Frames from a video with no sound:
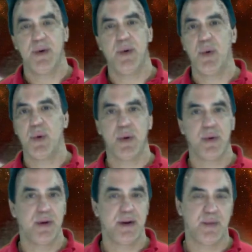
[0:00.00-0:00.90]

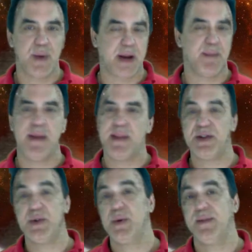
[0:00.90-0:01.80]
or recommend
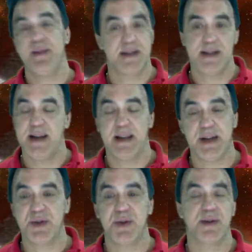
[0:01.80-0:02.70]
that you even see,
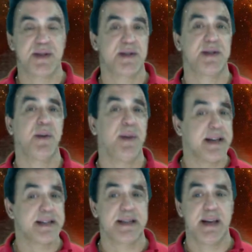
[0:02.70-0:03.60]
unless you're a
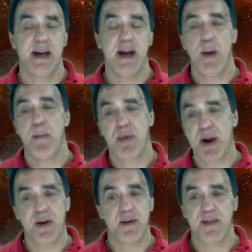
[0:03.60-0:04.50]
serious
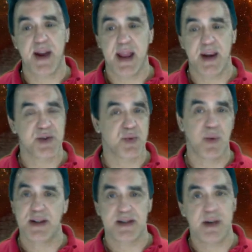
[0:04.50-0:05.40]
Predator fan and just
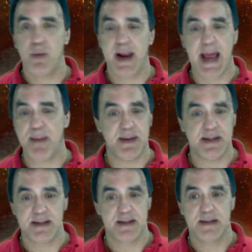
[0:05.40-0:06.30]
want to see what
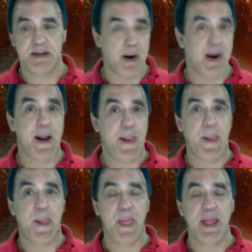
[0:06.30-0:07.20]
happens. Alright?
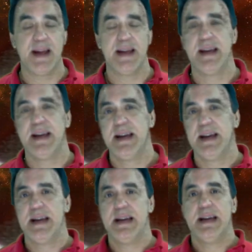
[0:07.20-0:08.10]

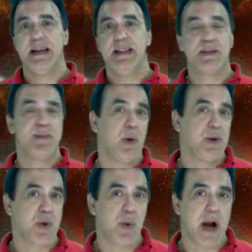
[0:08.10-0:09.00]
This has been Holy
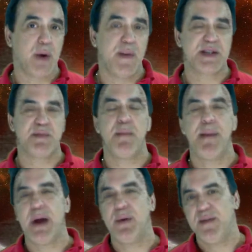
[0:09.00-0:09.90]
Joe Rock and Roll. This has been
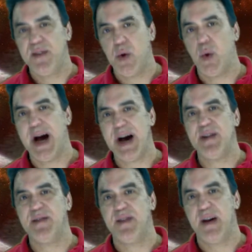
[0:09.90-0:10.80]
my review
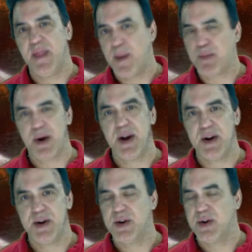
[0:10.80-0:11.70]
of The
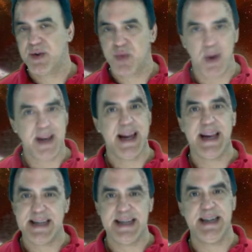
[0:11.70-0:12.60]
Predator
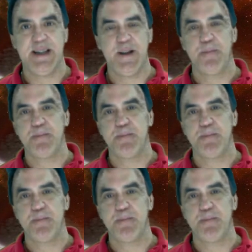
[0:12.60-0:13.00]
2018.